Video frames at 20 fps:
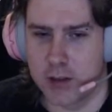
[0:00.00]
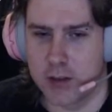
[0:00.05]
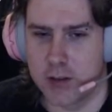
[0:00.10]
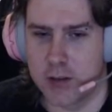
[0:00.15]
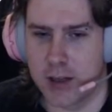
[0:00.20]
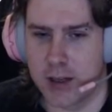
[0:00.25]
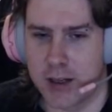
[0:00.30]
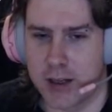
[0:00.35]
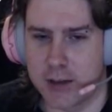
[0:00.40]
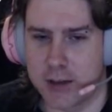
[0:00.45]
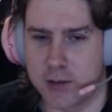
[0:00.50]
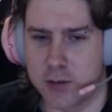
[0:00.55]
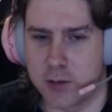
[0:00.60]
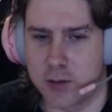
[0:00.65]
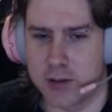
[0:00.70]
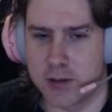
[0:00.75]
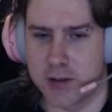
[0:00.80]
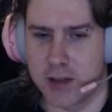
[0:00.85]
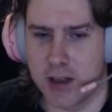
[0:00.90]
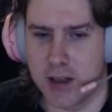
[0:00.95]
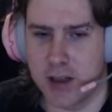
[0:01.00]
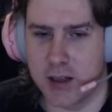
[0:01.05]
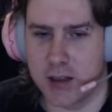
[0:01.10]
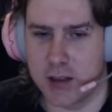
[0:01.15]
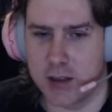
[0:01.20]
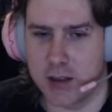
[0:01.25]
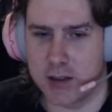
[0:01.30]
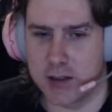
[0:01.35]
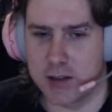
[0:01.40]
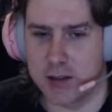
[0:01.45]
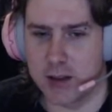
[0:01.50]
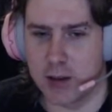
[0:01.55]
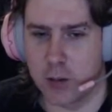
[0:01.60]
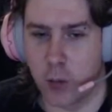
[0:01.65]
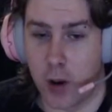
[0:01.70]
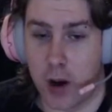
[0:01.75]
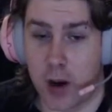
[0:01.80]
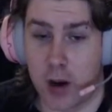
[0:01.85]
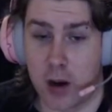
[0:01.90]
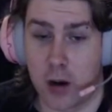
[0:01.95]
Delay after attack.
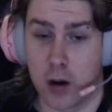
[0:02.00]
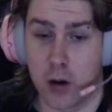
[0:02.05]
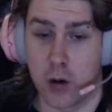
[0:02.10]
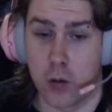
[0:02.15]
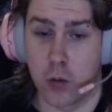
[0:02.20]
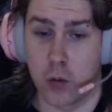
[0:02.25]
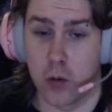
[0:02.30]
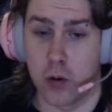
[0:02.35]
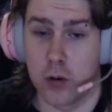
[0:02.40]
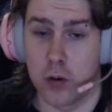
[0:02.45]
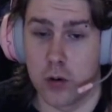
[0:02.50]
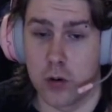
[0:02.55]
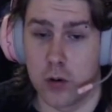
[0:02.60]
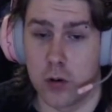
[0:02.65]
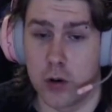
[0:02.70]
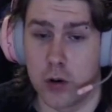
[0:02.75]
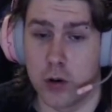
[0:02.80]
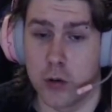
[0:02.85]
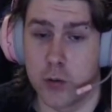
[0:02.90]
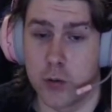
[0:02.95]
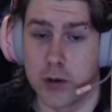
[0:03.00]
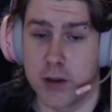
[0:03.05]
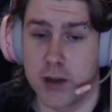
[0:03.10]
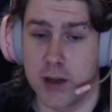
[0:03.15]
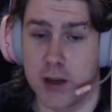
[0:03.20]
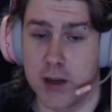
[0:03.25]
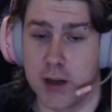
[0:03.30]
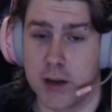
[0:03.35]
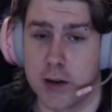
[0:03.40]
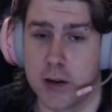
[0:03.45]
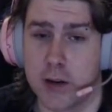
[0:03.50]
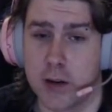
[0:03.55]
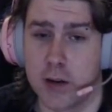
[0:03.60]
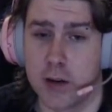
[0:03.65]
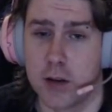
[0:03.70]
Wow. Okay.